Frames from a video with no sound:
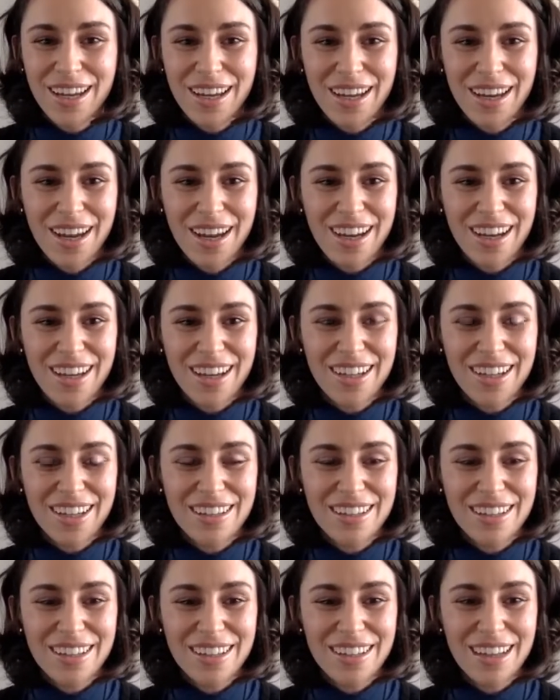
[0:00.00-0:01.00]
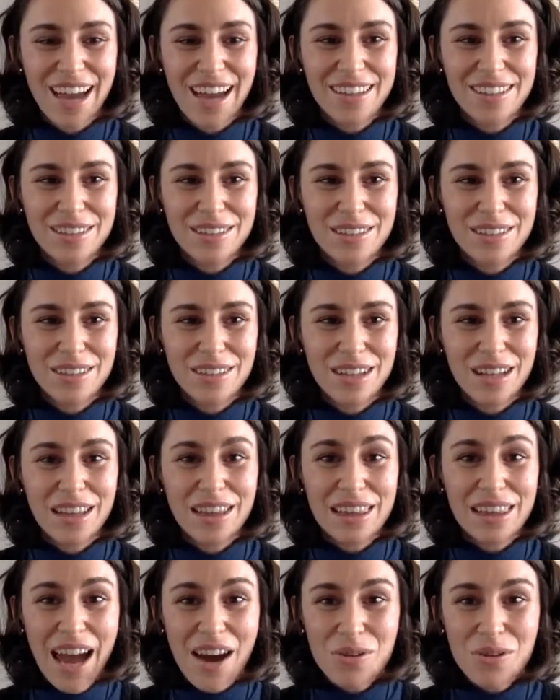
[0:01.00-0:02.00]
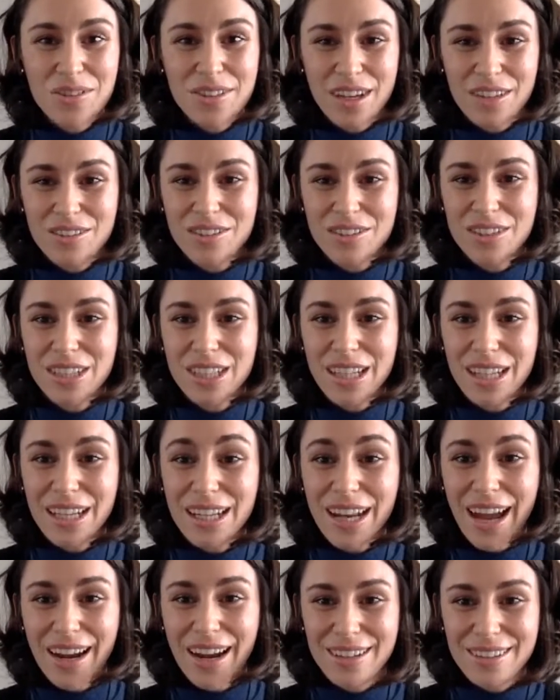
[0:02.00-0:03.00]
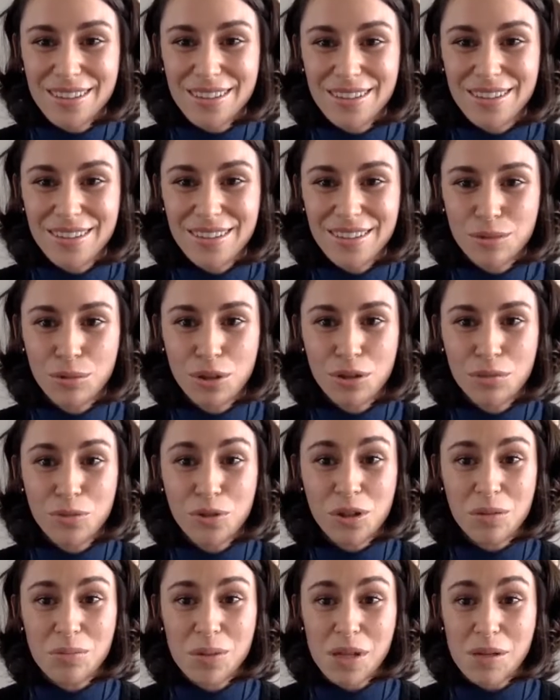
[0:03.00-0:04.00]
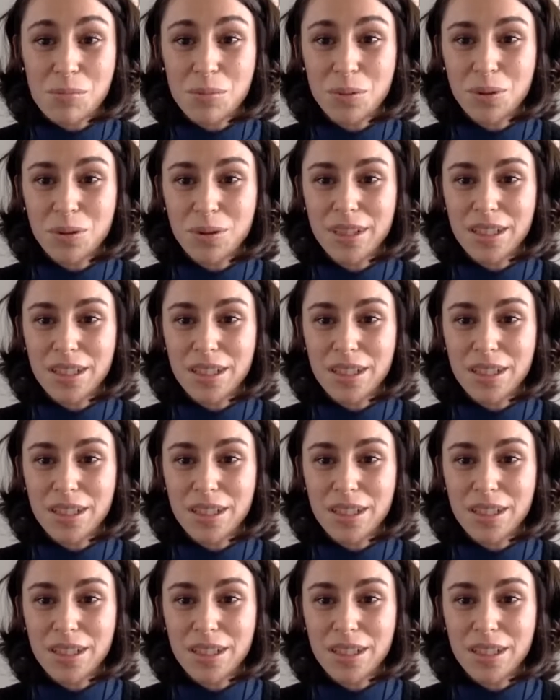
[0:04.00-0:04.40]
And then that allows us to connect with more people.